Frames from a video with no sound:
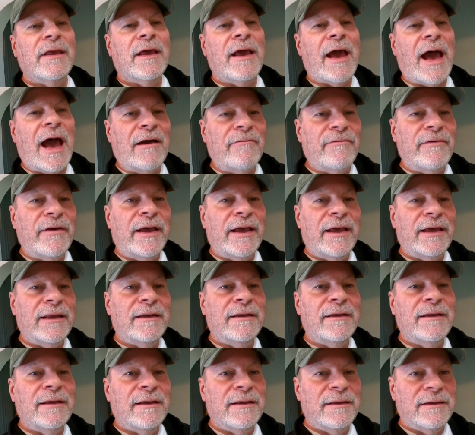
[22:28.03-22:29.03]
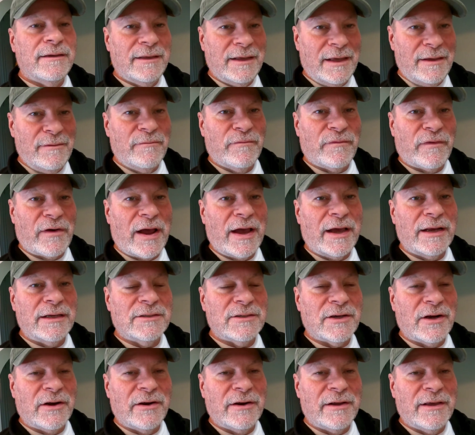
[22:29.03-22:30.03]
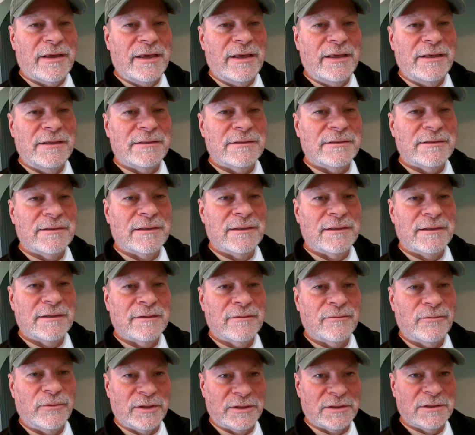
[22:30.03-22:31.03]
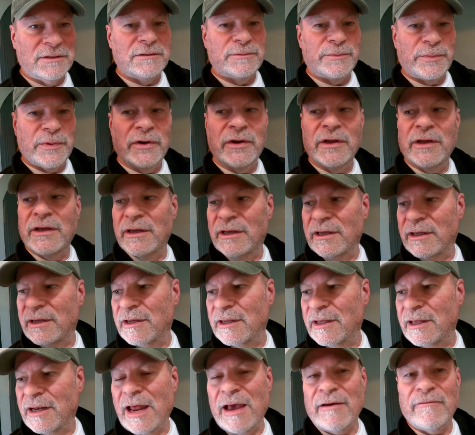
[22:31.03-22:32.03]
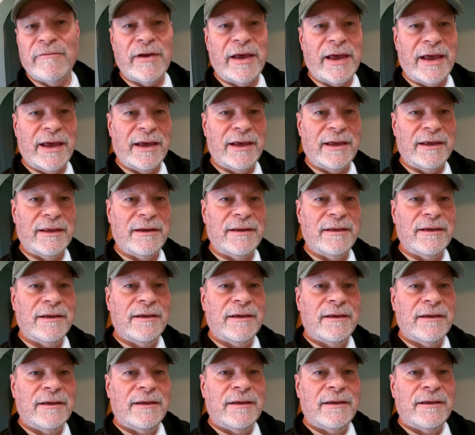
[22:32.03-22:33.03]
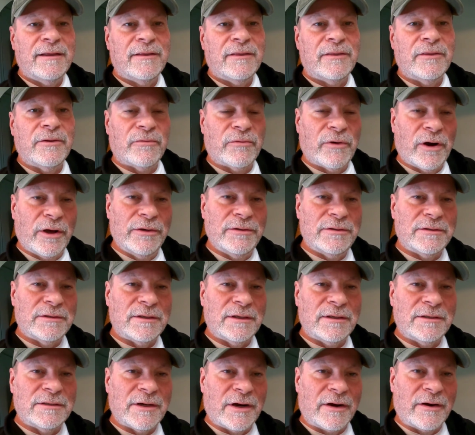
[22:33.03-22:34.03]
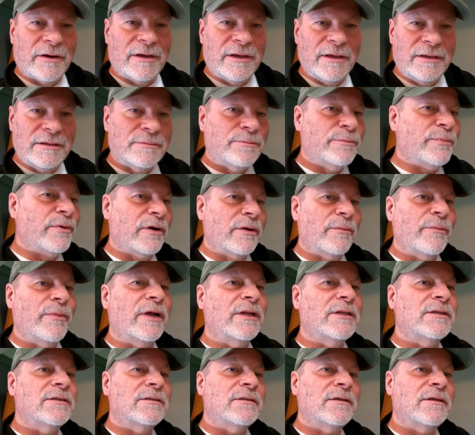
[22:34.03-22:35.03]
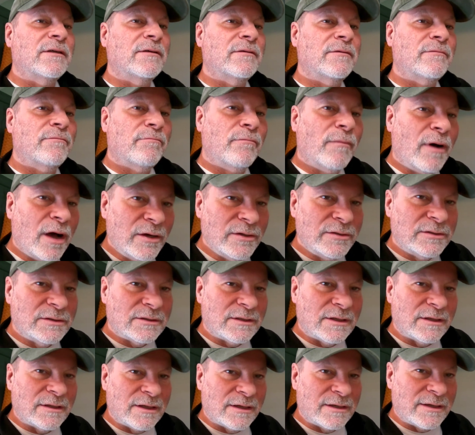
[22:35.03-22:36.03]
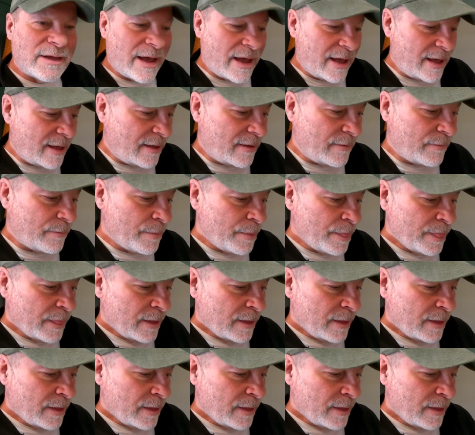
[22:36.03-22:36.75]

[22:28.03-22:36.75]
I've had deep fried turkeys, which is pretty good, and I've had the roasted turkeys pretty much most of the time,